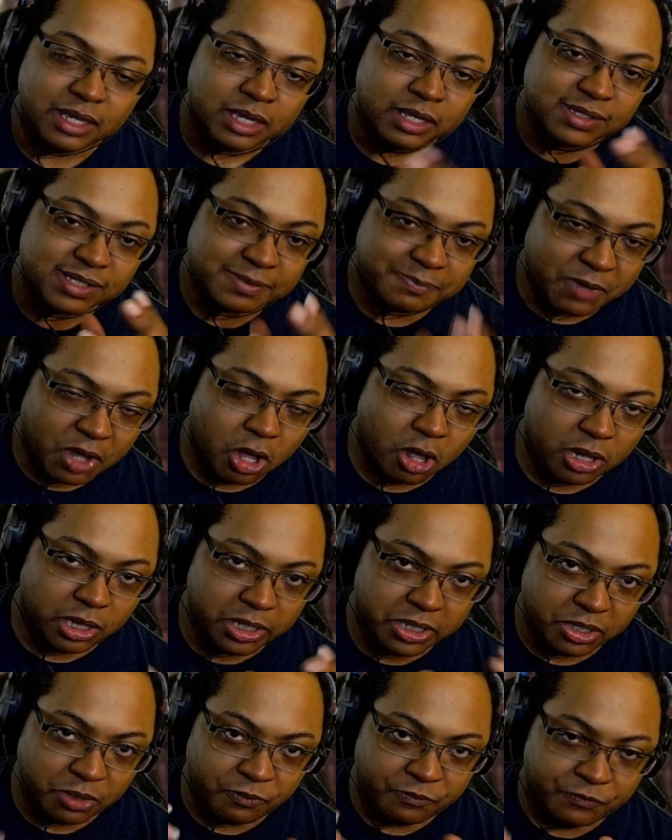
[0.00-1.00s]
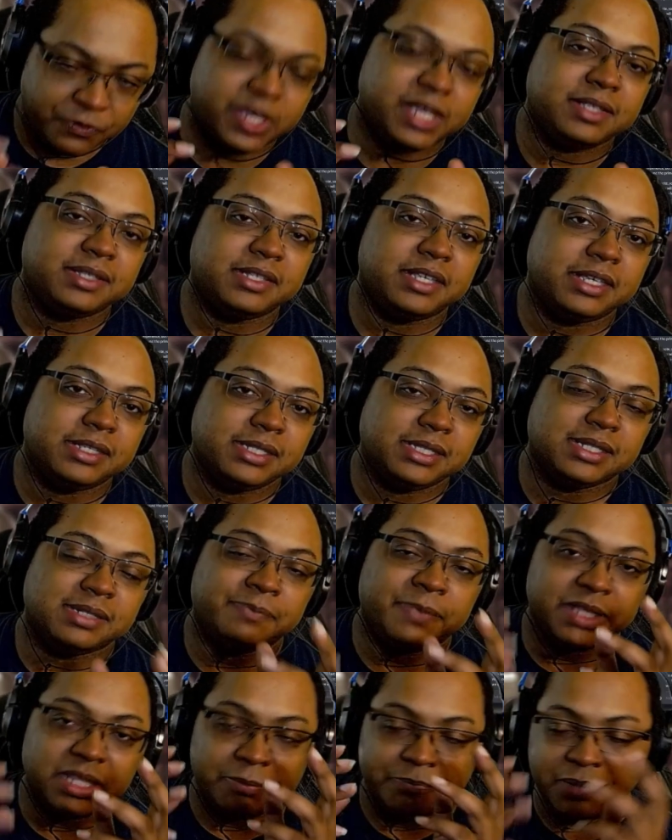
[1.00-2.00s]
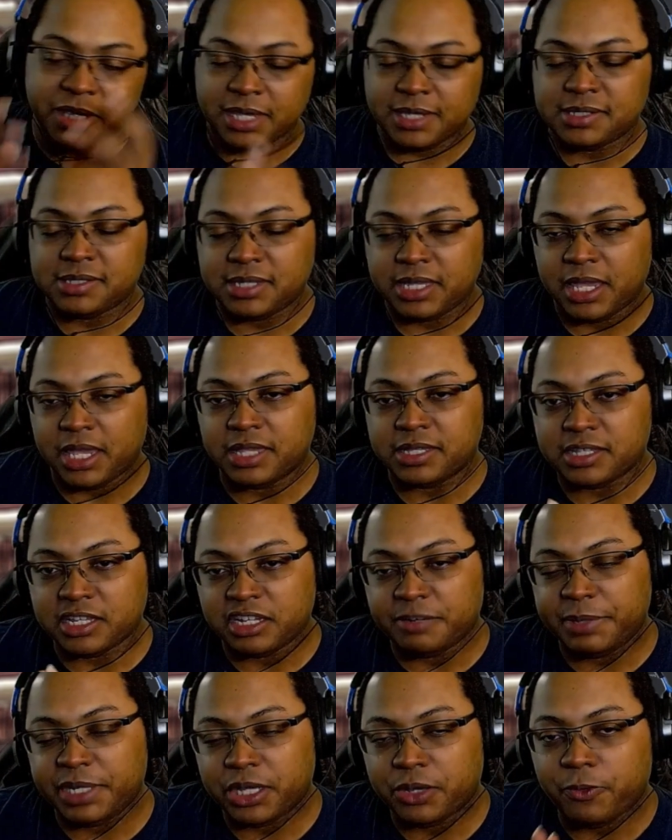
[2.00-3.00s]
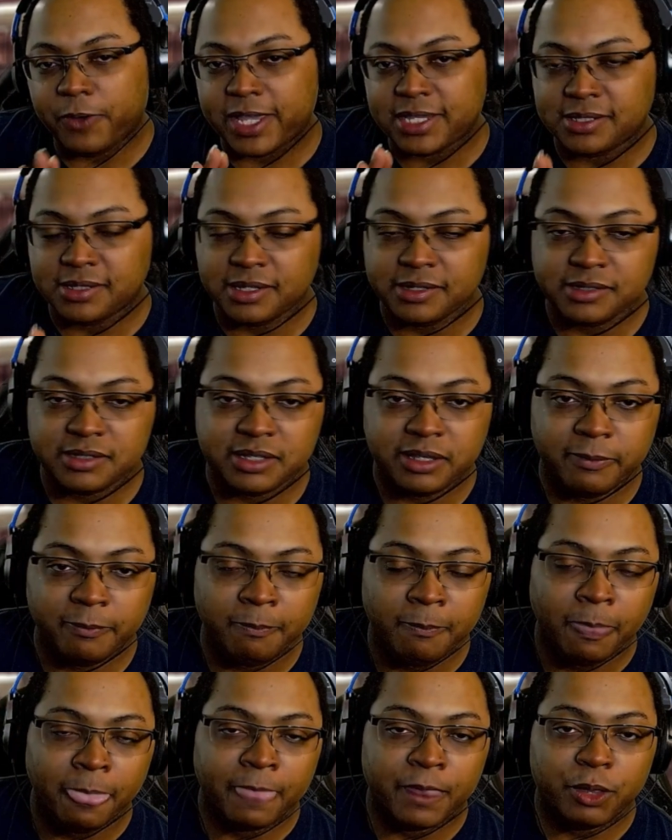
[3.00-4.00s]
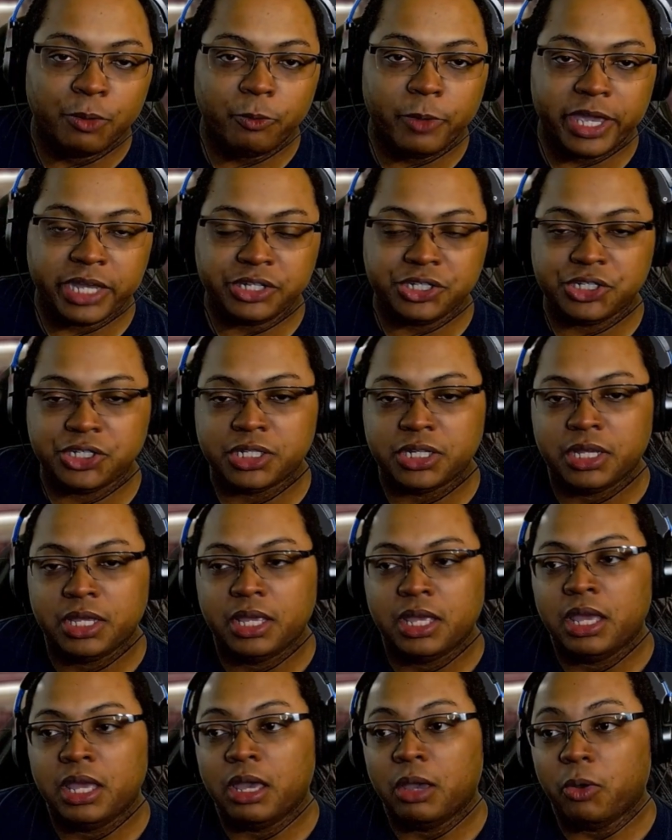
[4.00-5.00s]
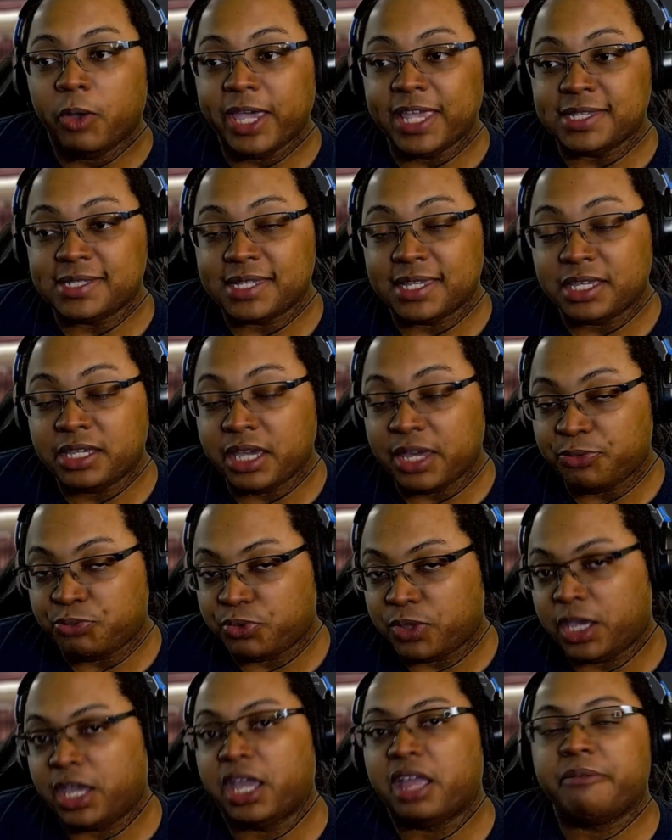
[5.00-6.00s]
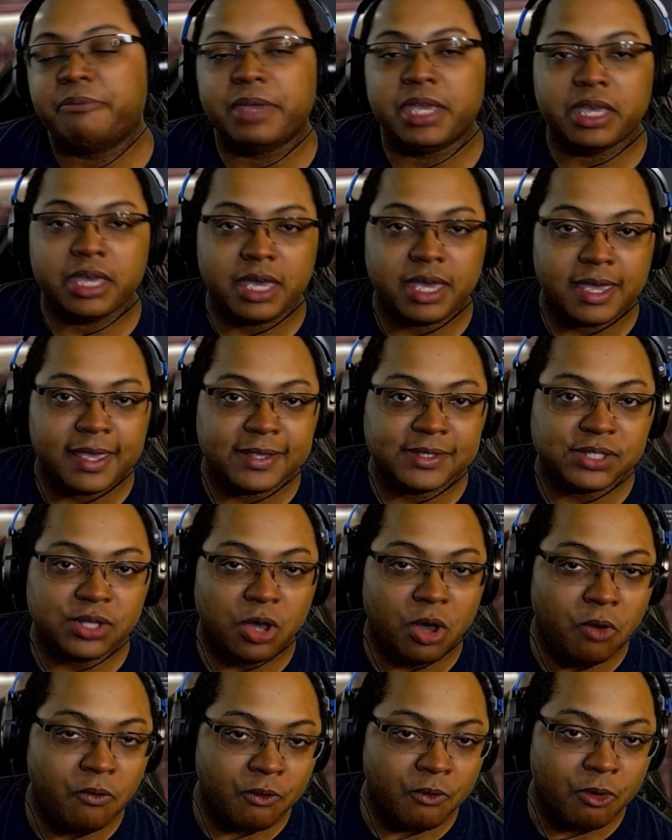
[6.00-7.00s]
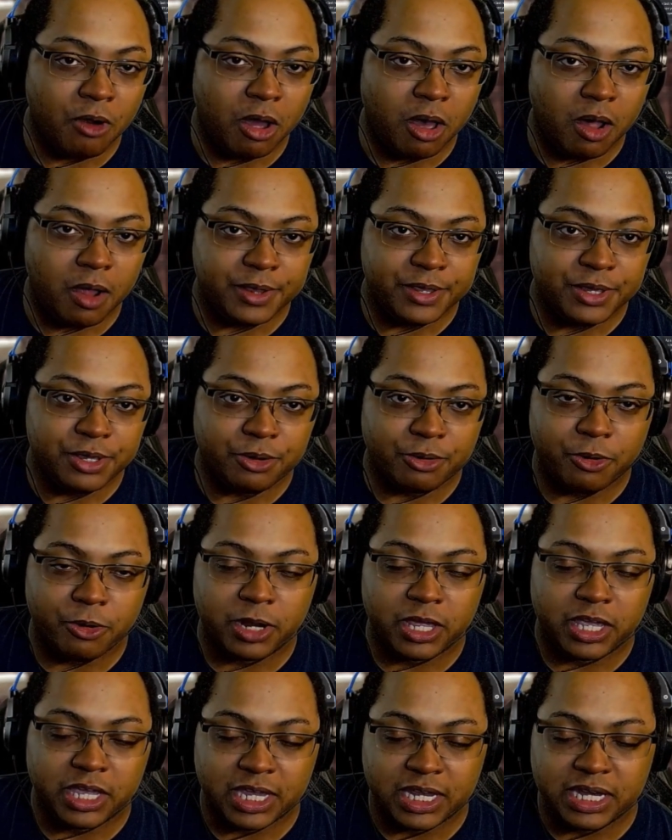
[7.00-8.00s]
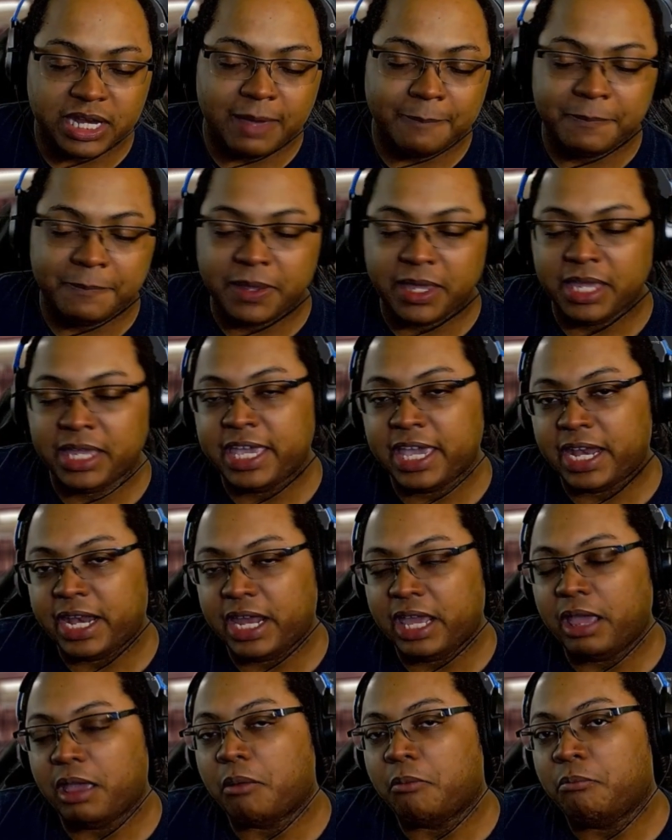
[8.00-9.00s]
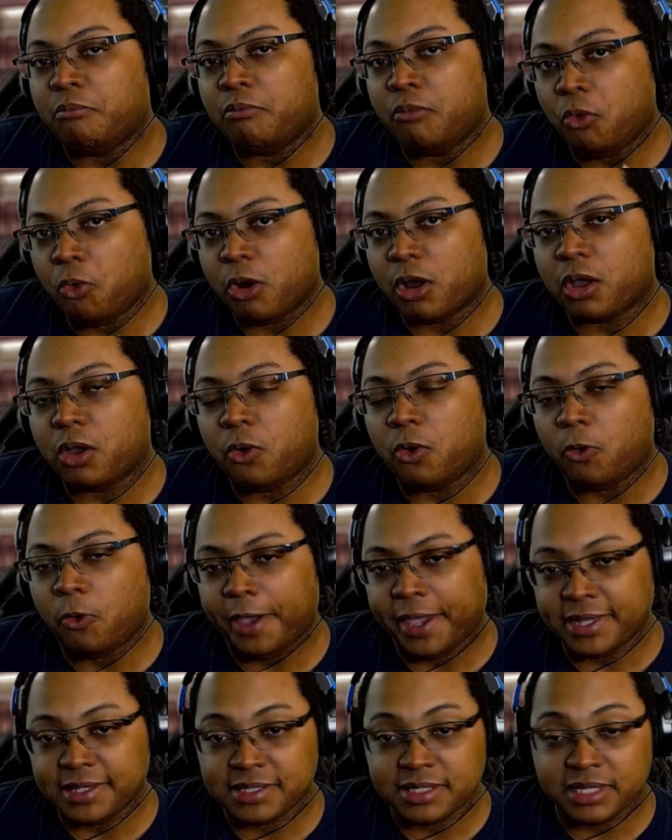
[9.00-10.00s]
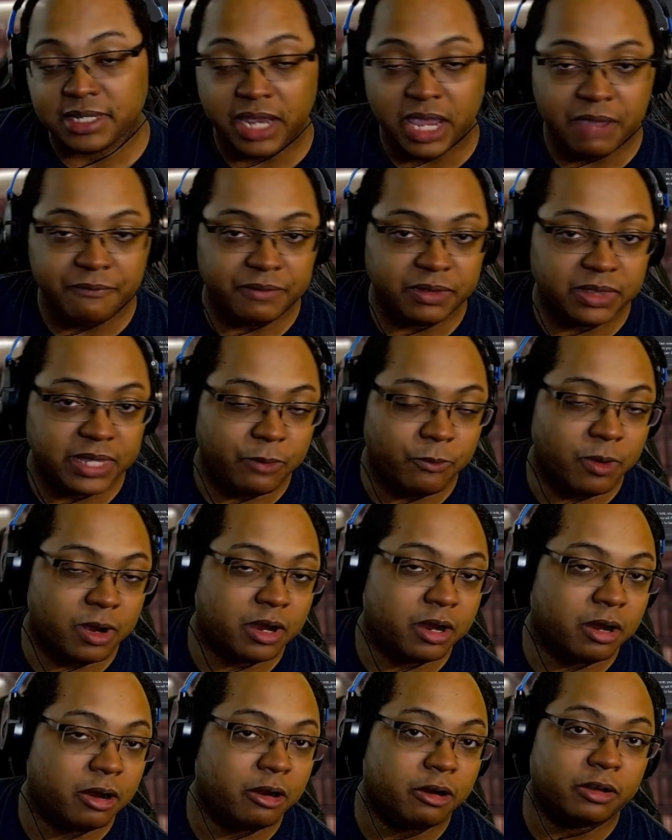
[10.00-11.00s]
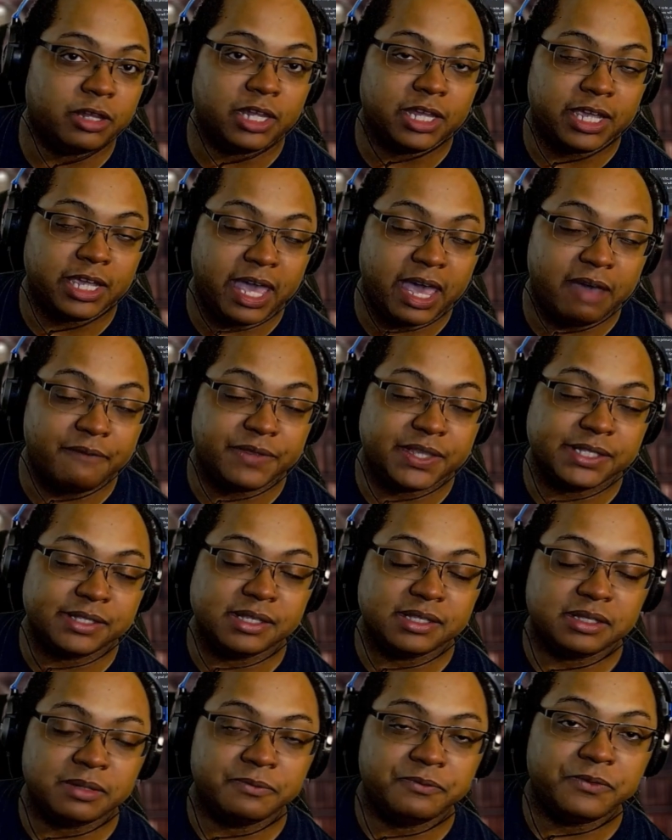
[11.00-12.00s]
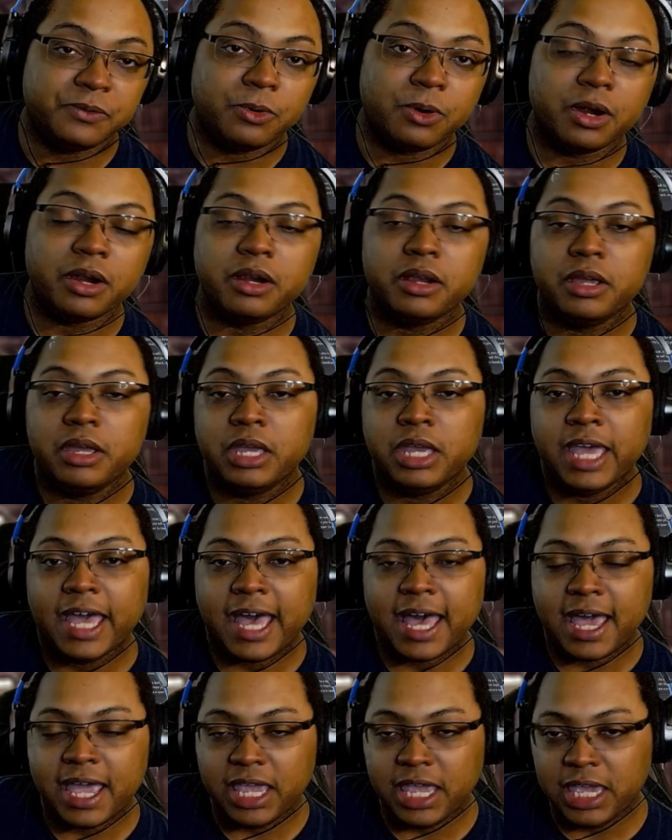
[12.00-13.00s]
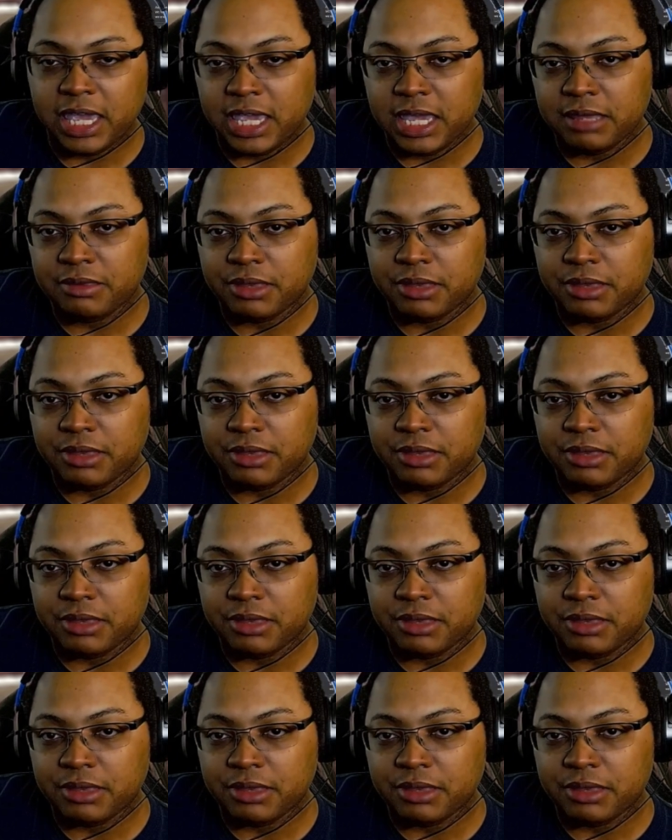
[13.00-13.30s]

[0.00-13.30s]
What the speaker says: Small little fixes, but the biggest thing is going to be the quest system, which is a good thing because overall you're going to end up getting more coins than even that we're currently have the system for, i.e.